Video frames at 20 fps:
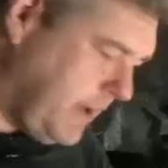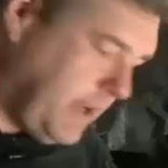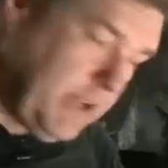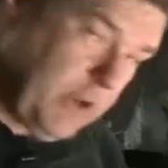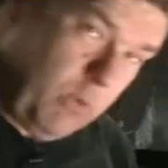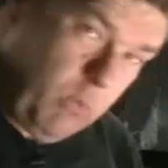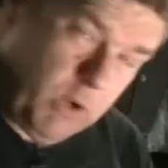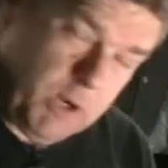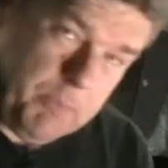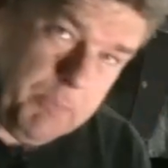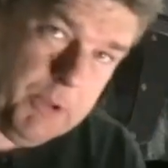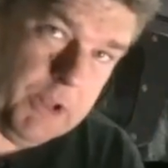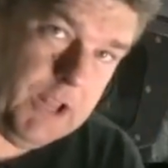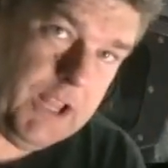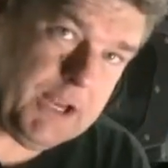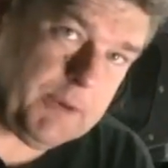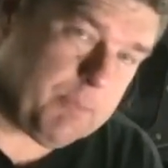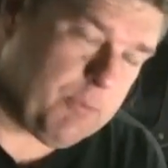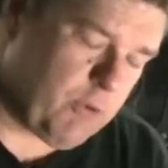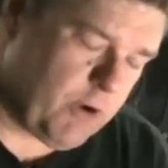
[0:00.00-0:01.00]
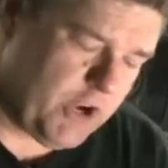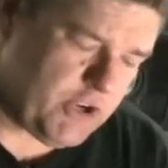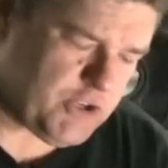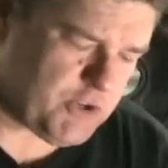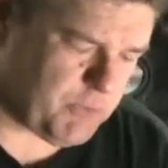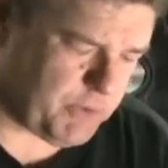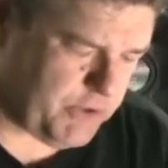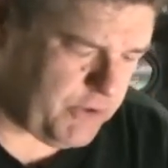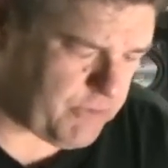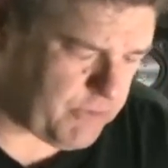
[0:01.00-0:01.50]
You don't wanna put a lot of
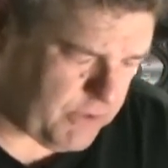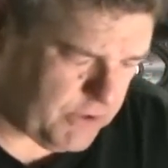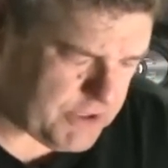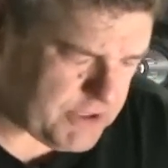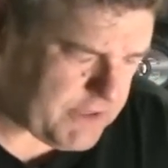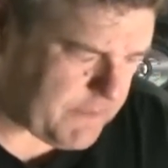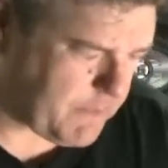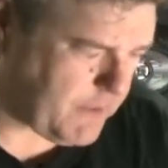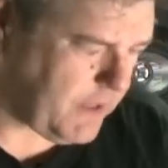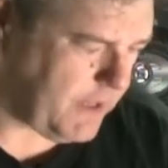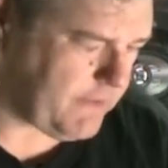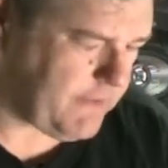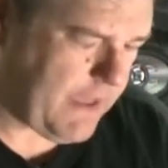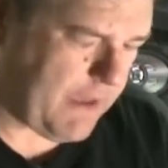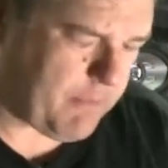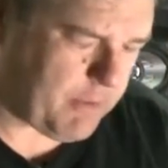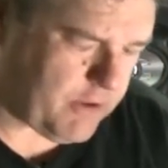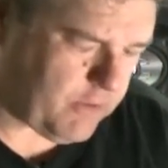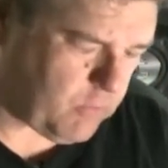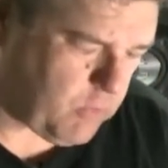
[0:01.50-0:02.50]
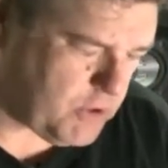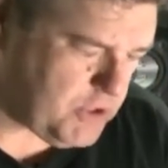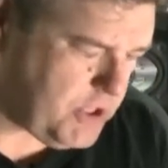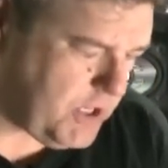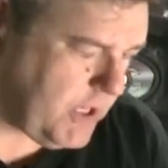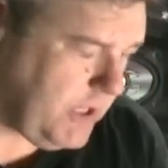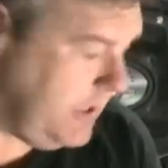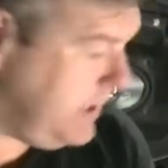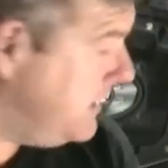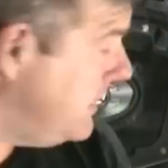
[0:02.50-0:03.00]
pressure when you're drilling something like that because what
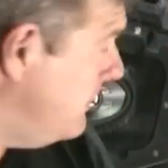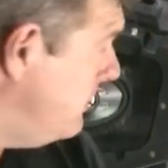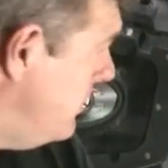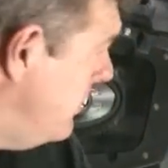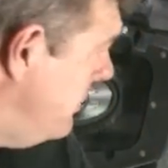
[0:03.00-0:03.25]
you can end up